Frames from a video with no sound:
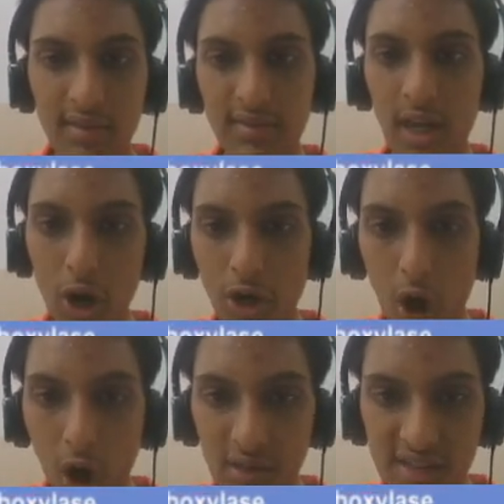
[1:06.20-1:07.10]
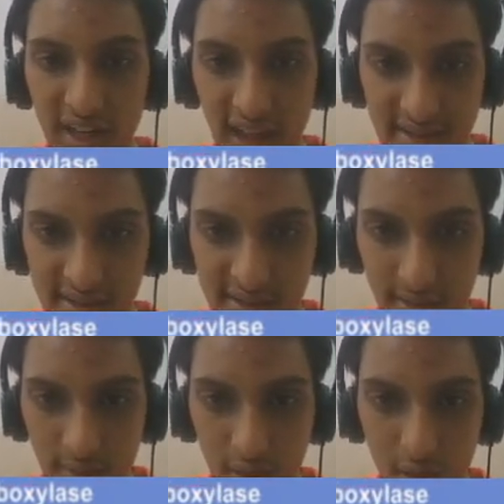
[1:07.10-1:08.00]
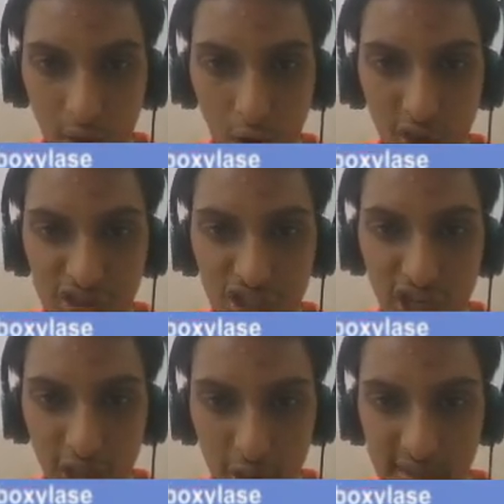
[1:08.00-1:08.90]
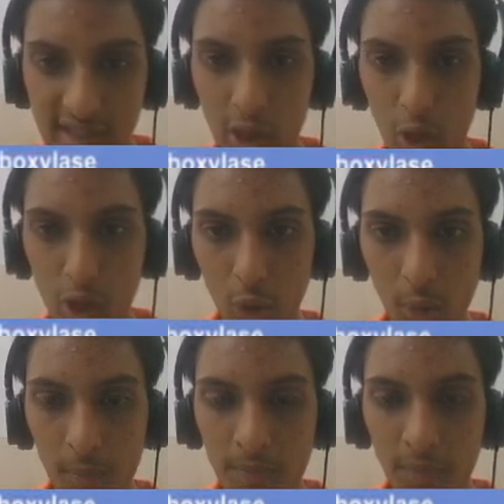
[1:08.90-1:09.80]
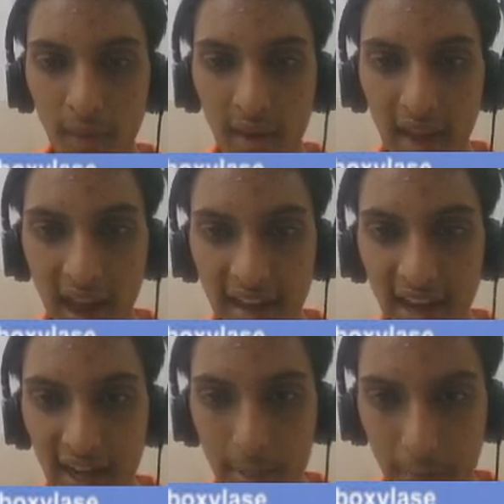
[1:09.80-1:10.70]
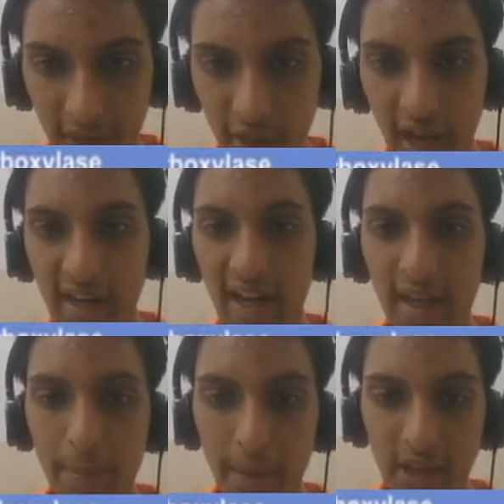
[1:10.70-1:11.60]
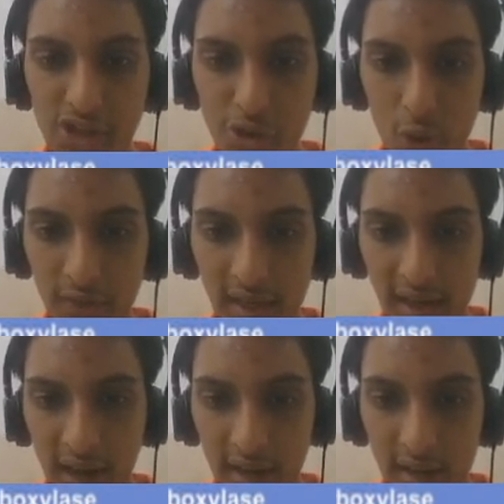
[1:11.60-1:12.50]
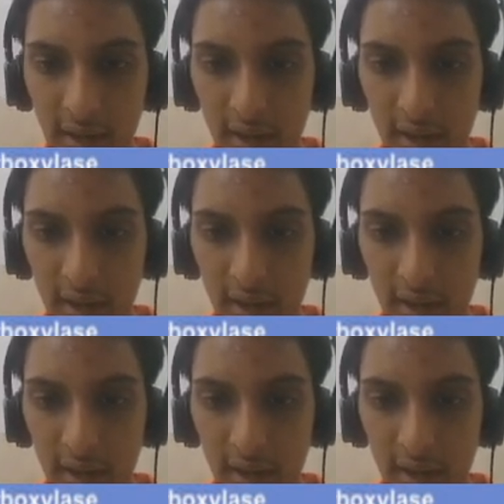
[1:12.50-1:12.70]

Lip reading: Then on oxidase, oxygen to CO2, NADP to NADPH2 will get